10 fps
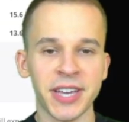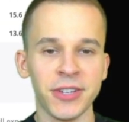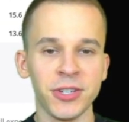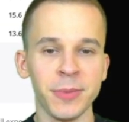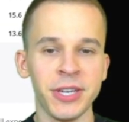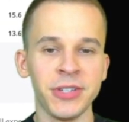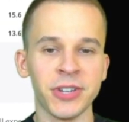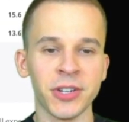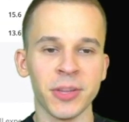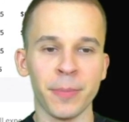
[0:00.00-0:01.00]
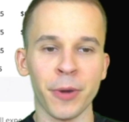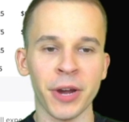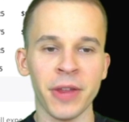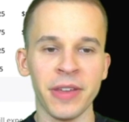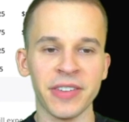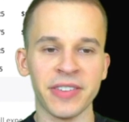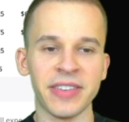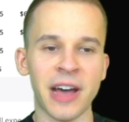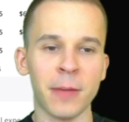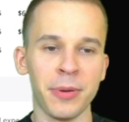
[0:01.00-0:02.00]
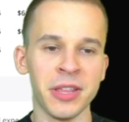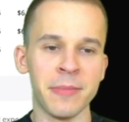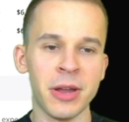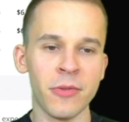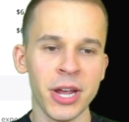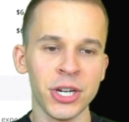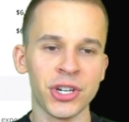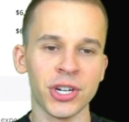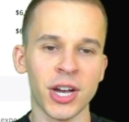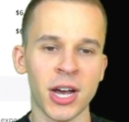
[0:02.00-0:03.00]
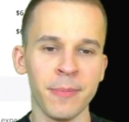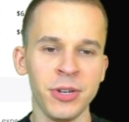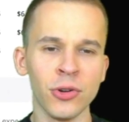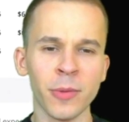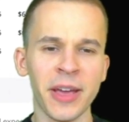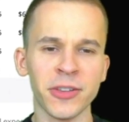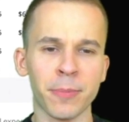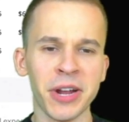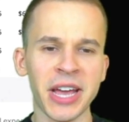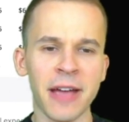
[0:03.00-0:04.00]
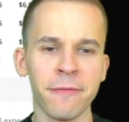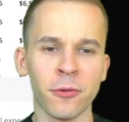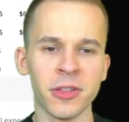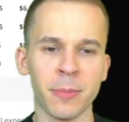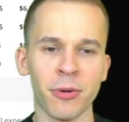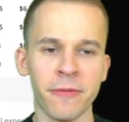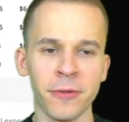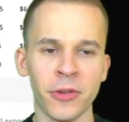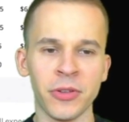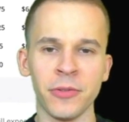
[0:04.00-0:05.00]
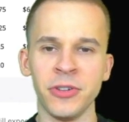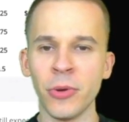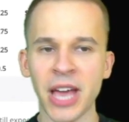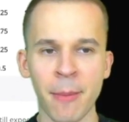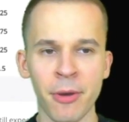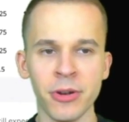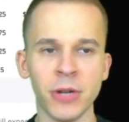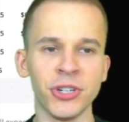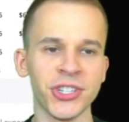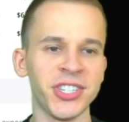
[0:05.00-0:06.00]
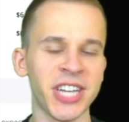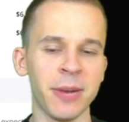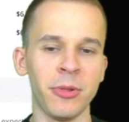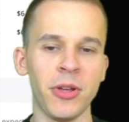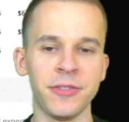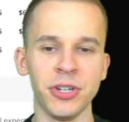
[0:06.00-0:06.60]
assuming he starts the point guard, I think is a solid play in the mid-range. Normally has a pretty high floor at the peripherals, and with no Kemba, no Jason Tatum, he'll have to do